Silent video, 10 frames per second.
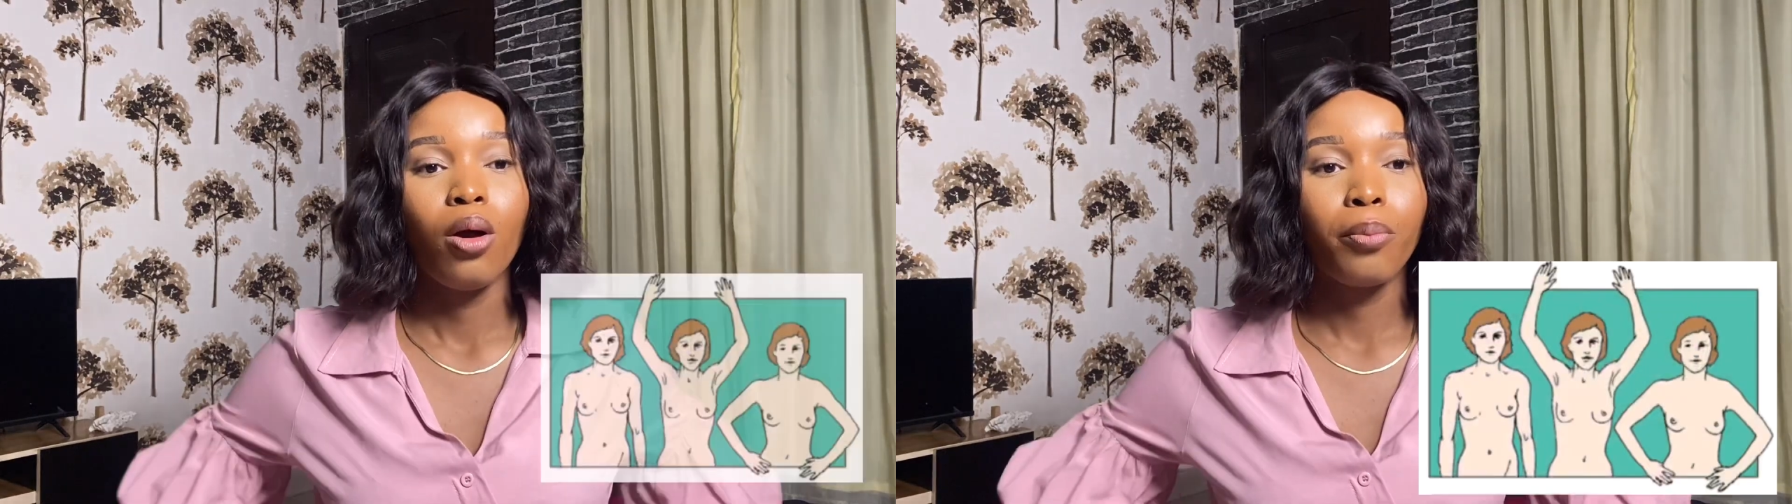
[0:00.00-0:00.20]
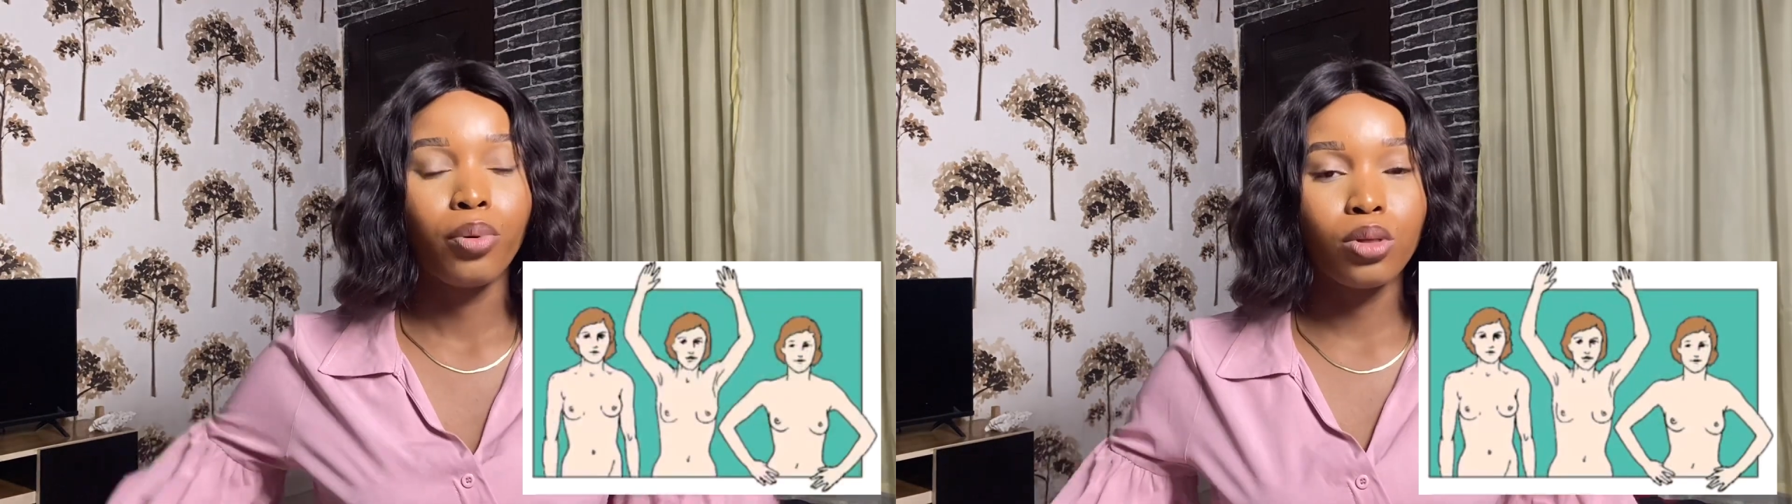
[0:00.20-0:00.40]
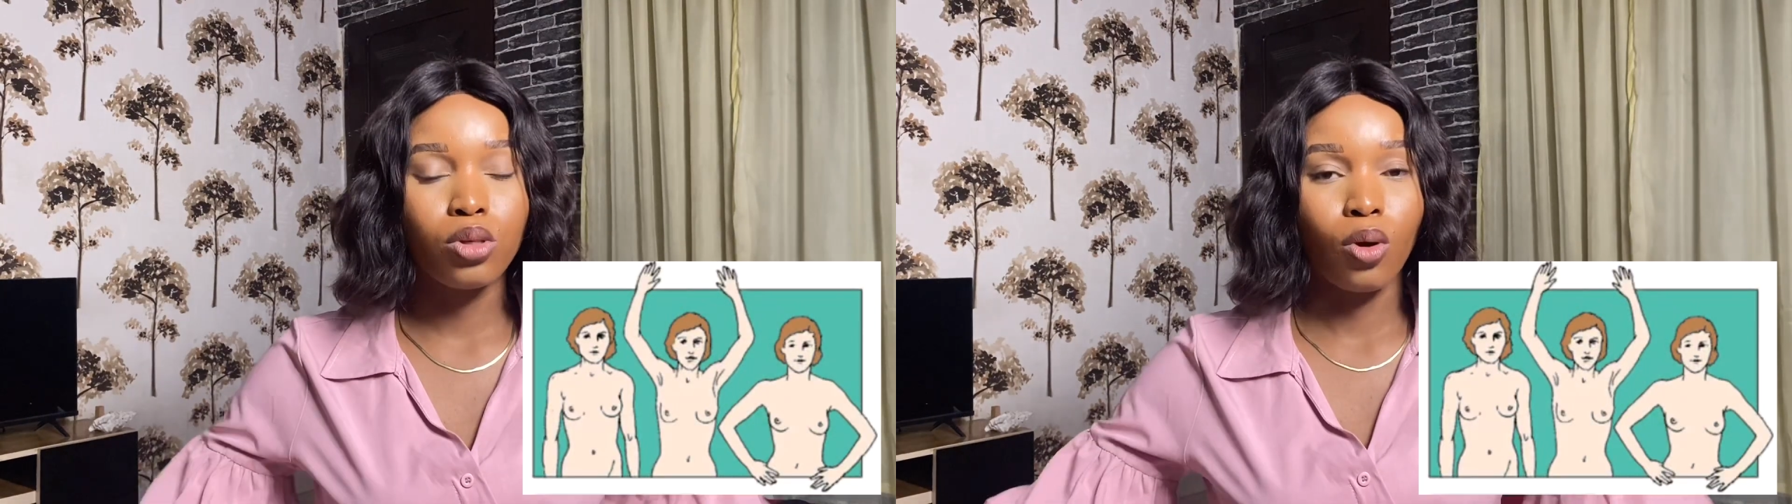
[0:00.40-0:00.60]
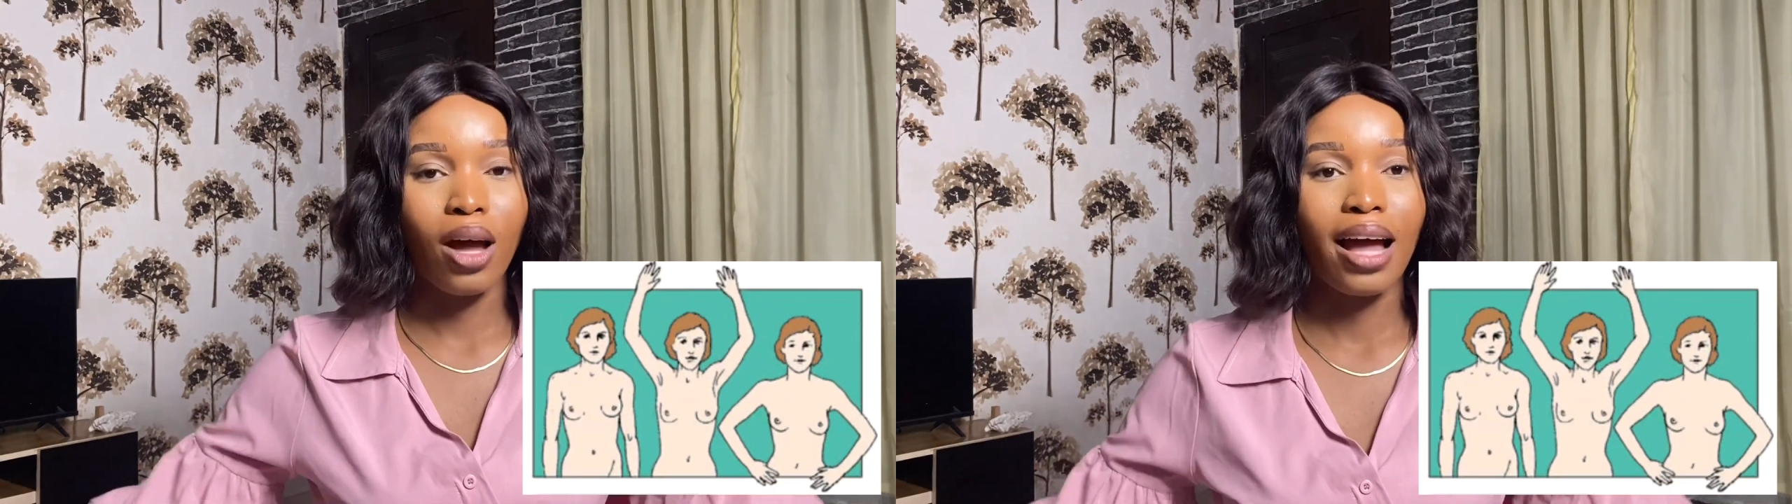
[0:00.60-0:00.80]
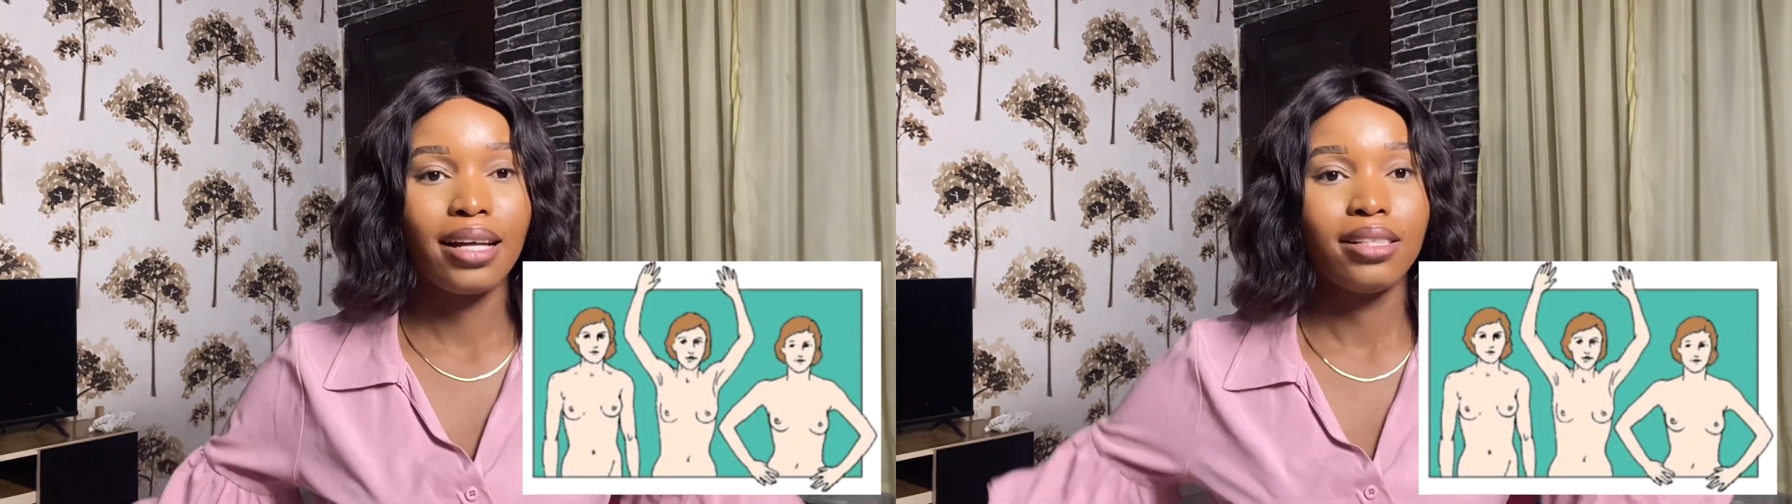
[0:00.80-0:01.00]
put your
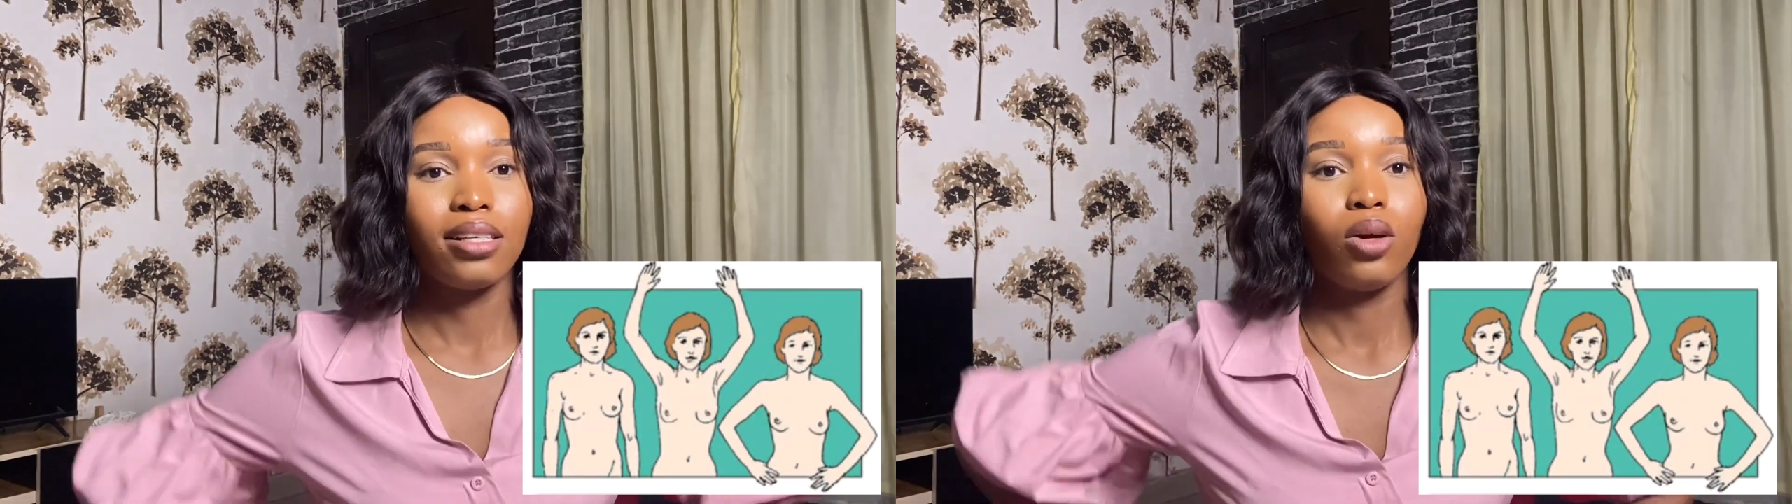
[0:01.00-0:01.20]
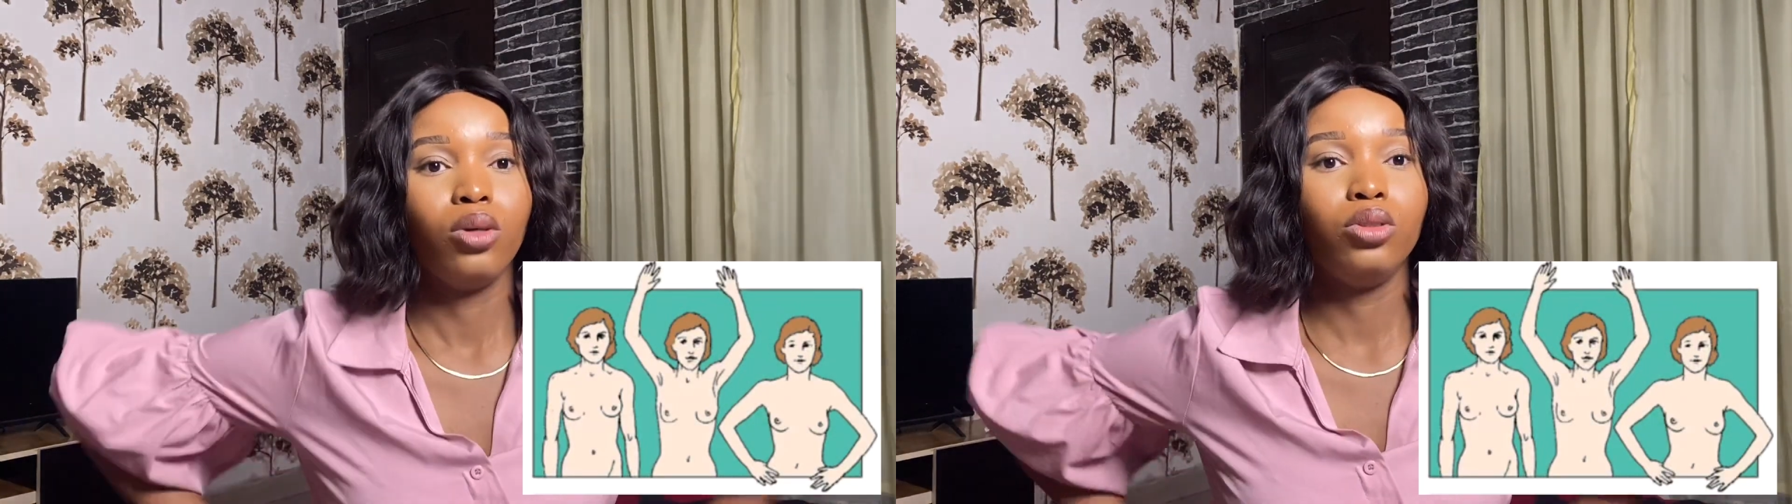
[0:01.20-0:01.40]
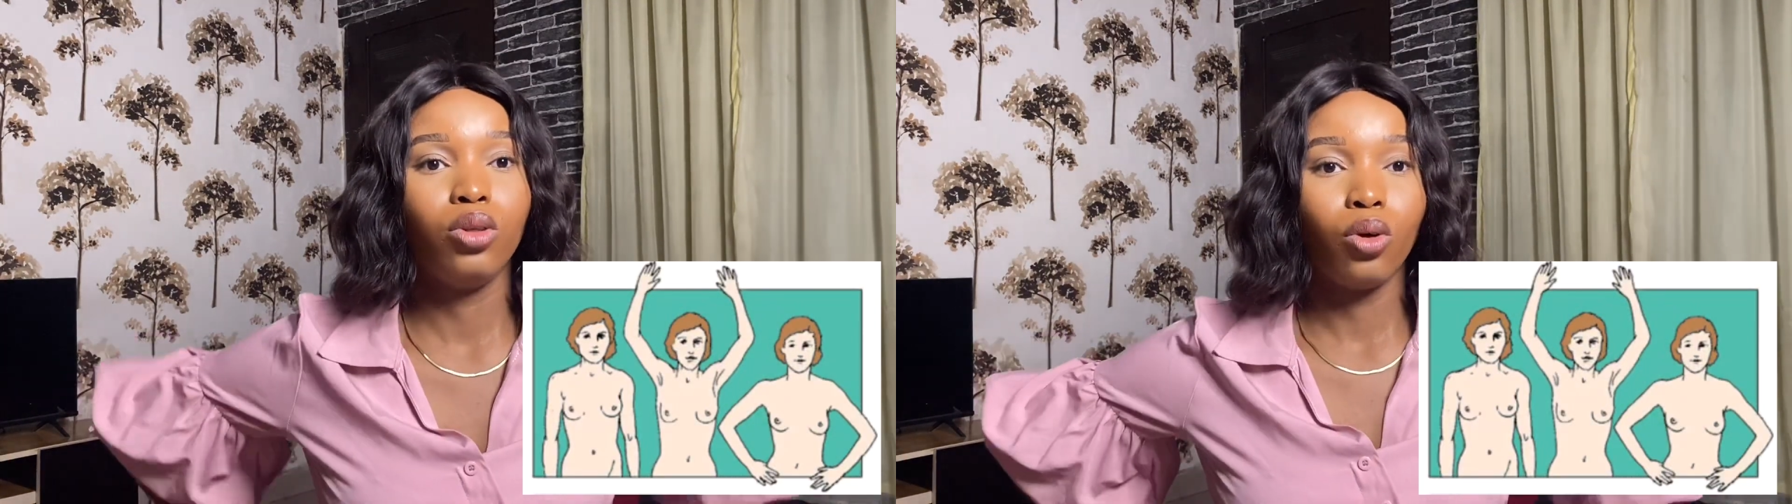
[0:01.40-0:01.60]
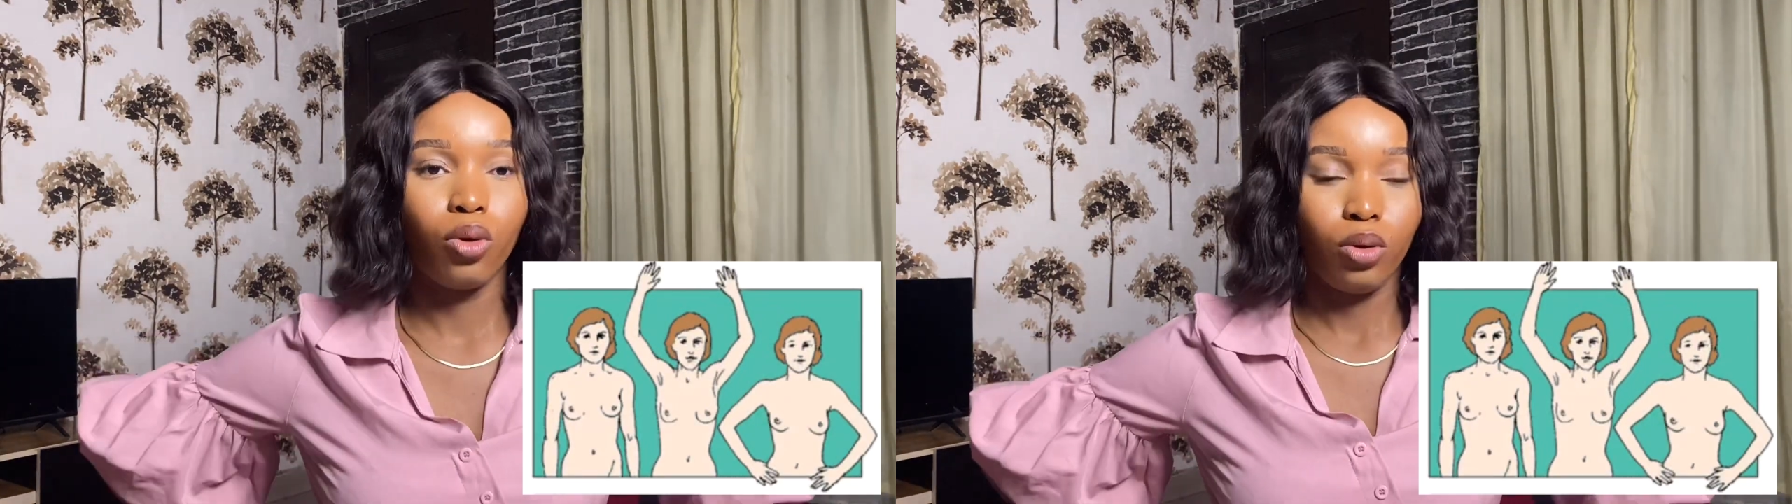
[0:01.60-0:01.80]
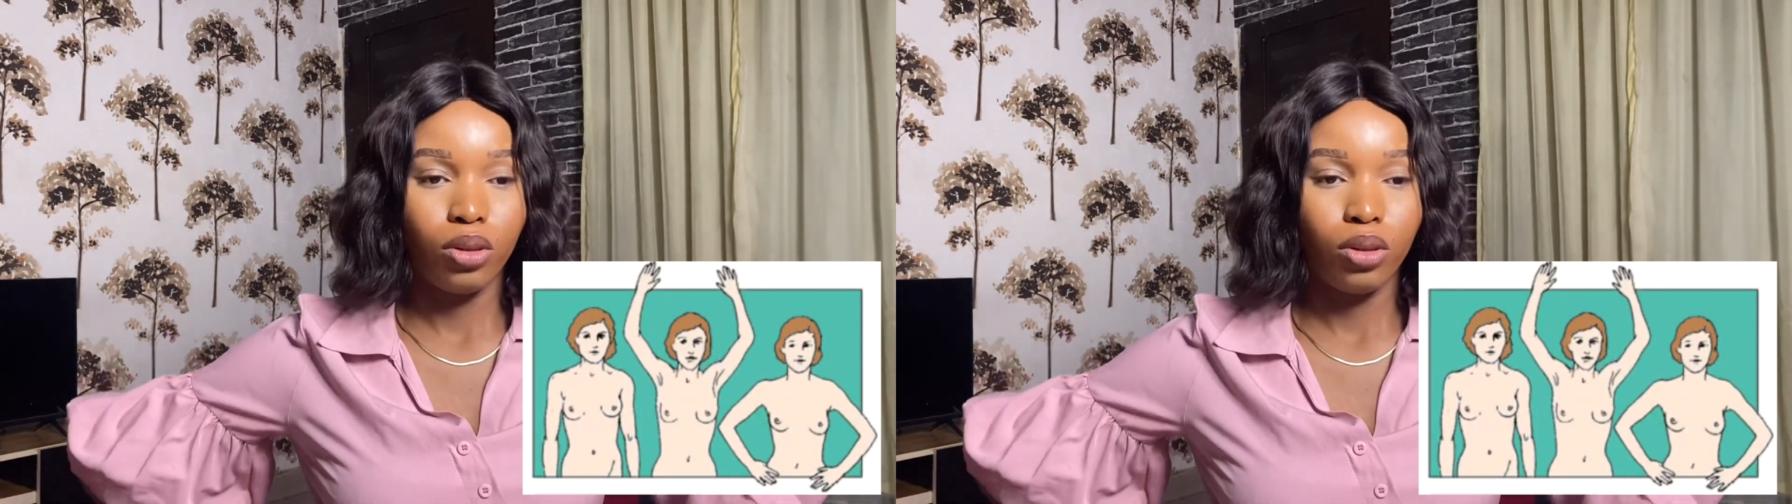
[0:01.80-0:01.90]
hands on your